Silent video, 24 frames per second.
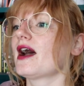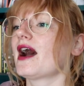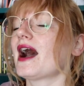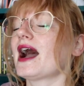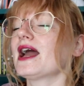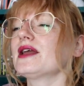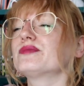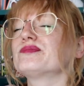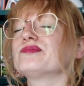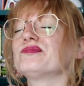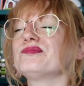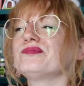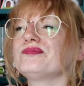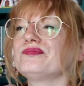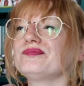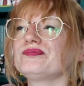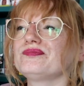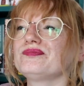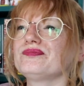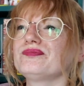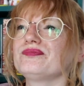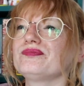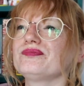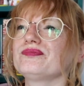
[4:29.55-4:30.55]
I'm
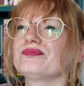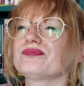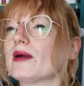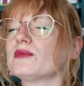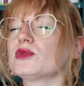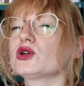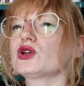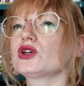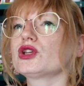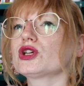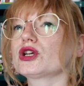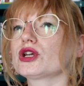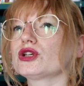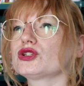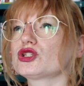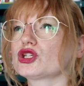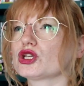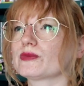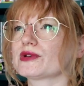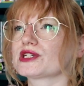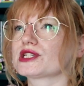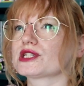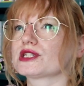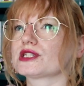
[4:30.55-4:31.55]
not going to go
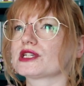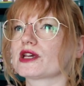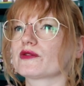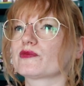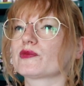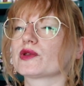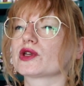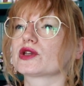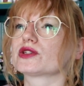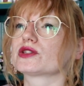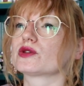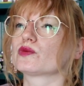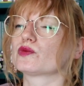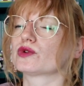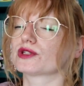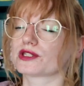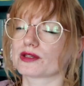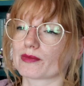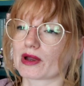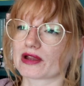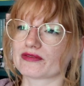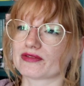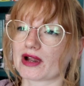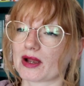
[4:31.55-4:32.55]
too much in depth because it was
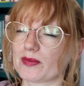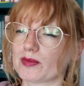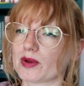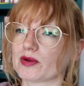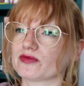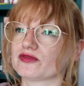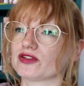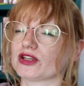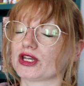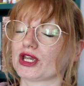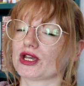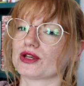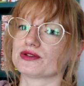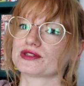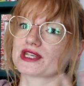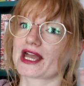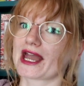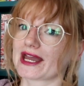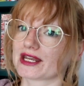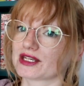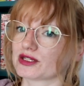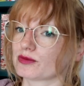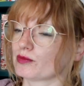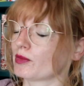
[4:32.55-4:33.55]
in my wrap up videos
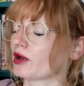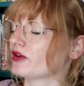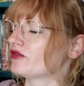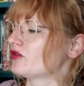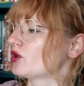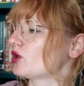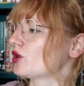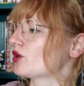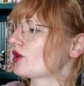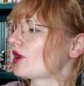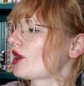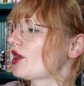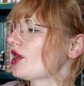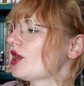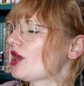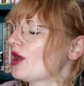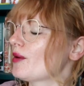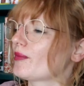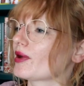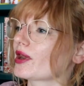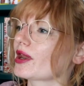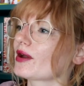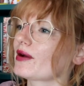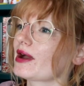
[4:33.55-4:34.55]
and my vlog,
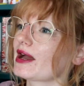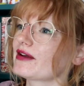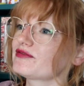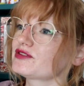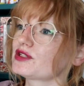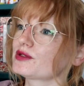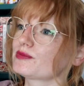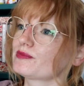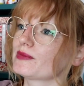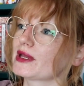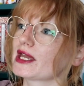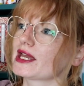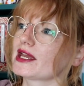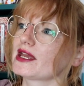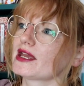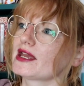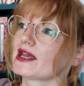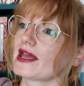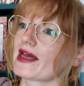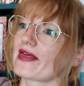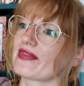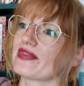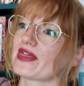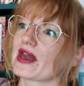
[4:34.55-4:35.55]
but I'll have to admit
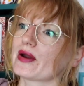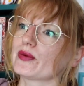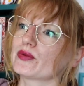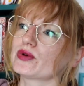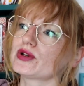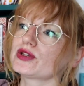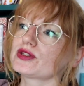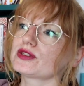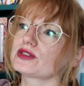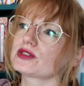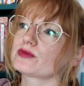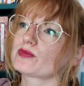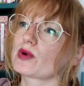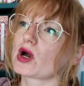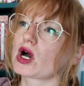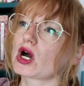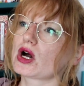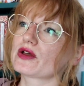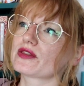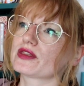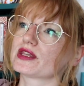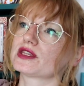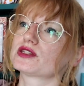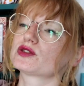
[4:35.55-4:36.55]
there was
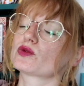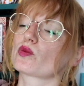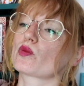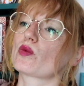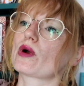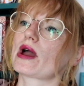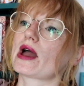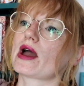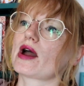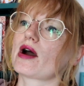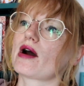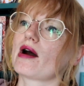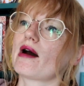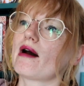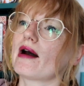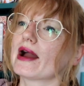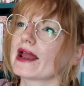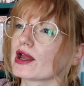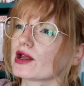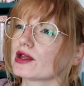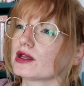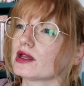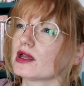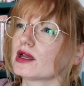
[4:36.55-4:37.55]
part of this where
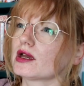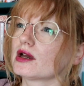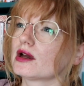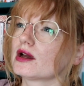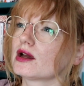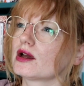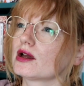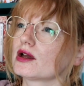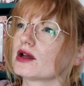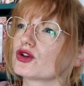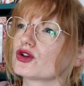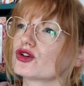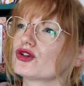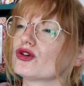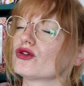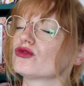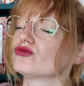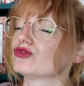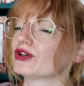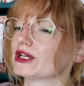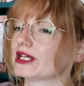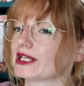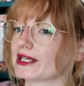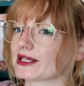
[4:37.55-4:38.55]
I
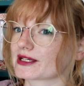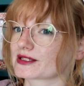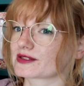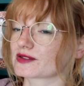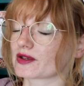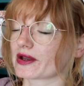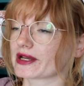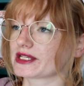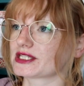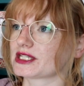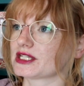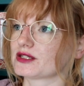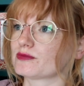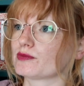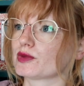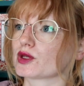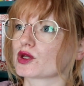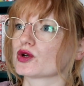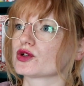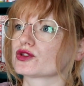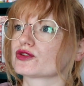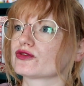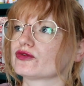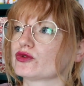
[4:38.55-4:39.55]
got really excited
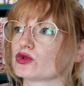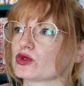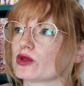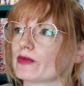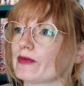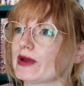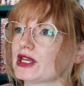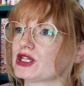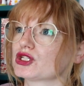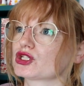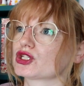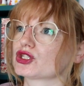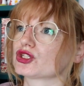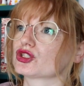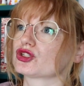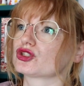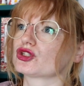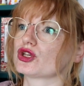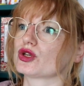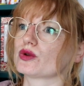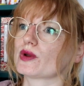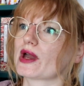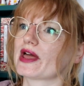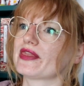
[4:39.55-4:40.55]
because of all the mentions
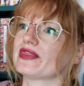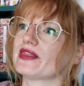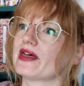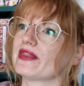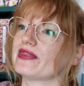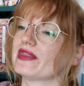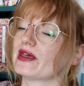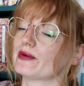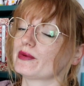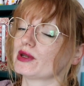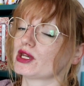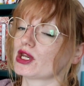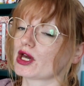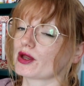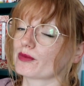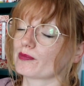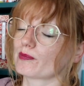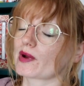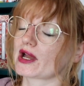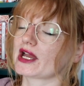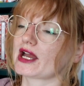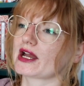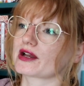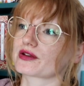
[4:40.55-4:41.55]
to And Then There Were None
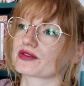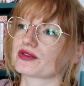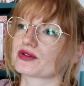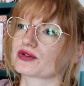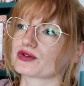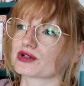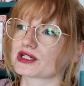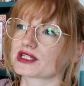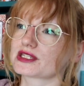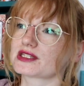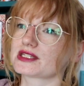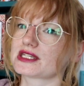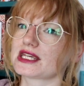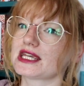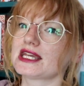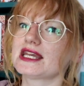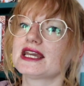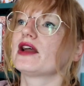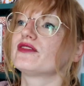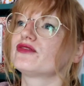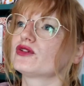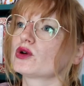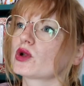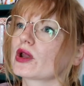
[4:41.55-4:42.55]
by Agatha Christie.
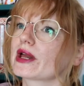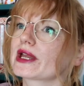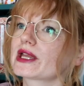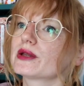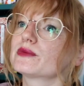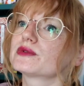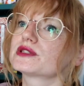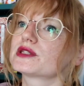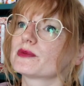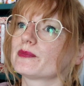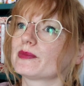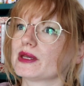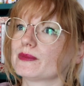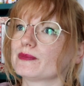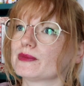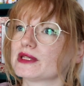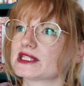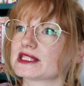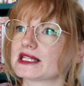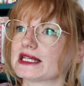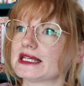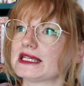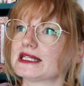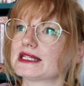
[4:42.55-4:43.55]
I feel like it was a bit
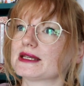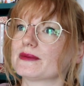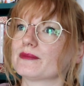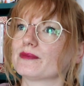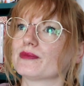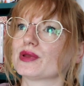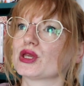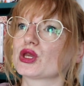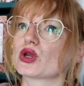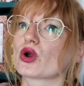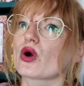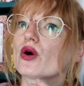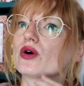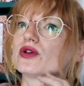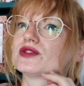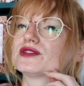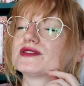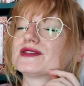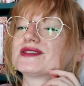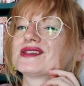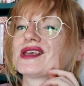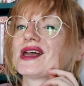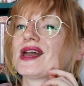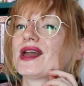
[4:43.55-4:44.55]
misleading
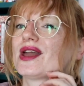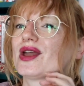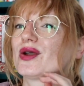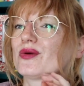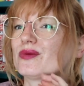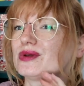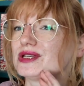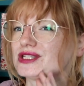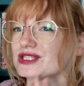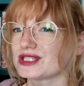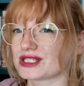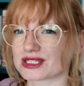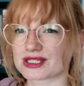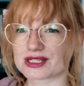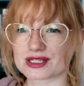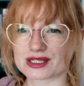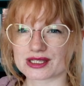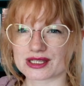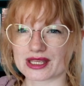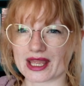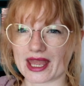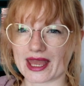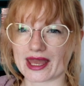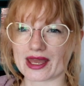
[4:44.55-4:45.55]
because we
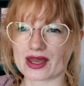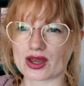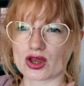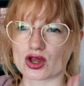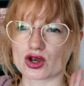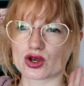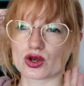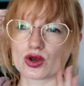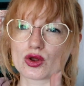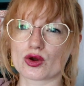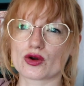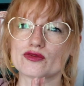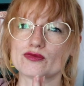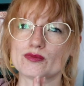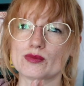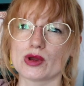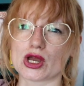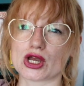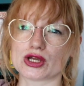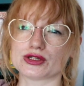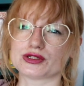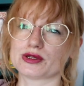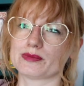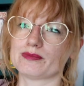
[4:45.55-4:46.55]
didn't get a lot of
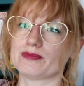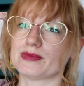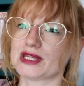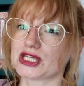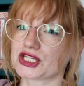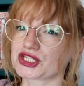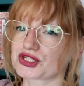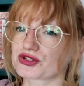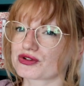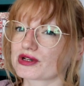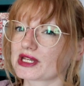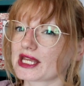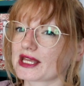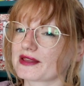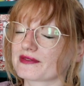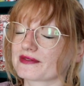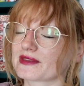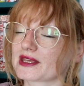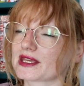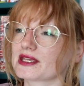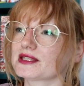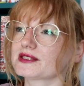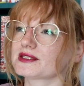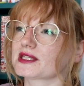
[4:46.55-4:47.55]
murder mystery
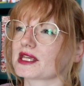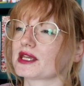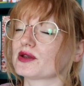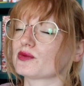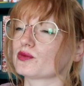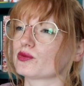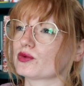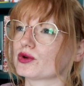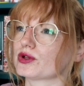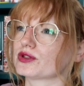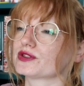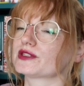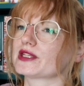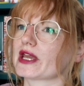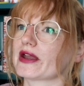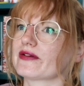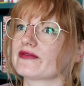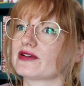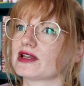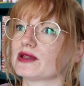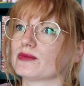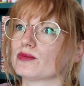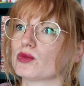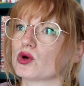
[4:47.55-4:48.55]
in this. It was
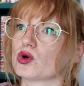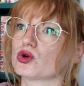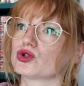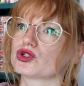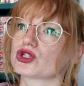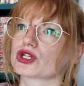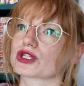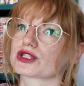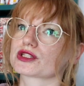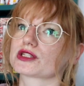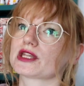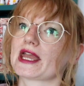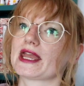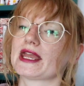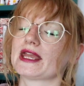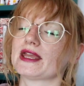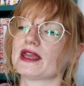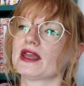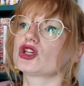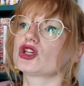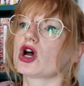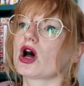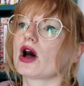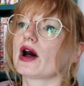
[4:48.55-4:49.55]
definitely more just
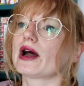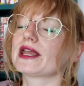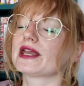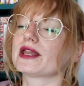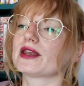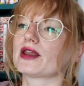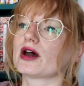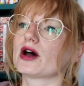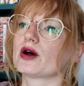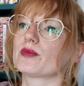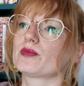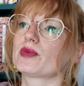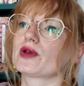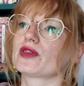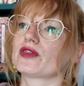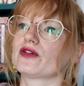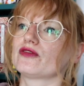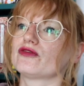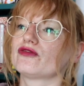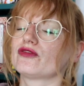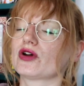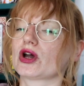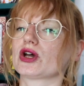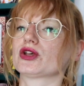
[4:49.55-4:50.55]
a tying up the
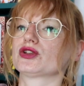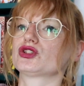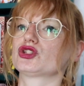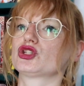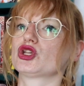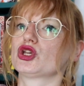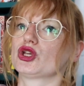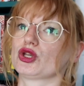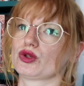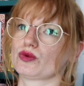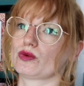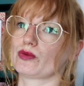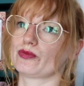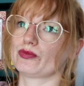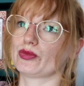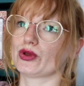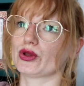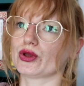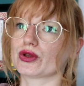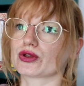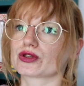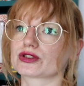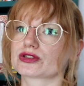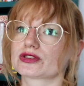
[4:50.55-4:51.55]
first 2
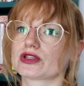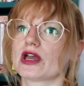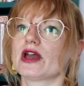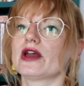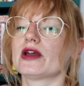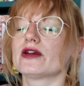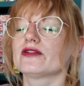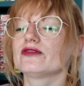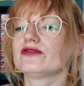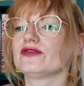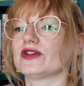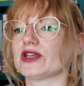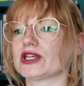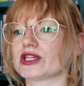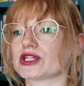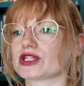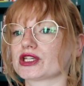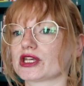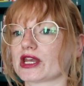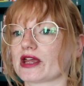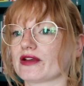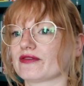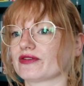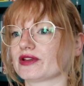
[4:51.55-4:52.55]
books,
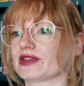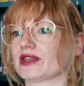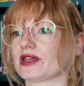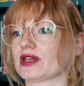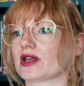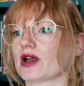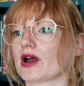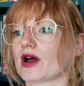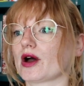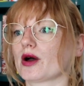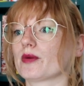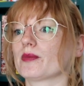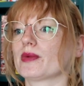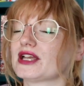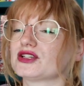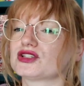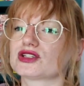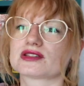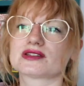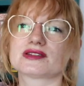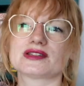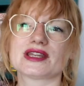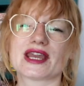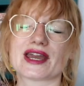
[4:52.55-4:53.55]
finishing everything up, and
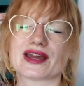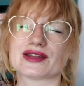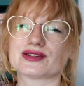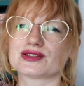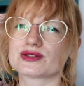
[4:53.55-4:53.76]
just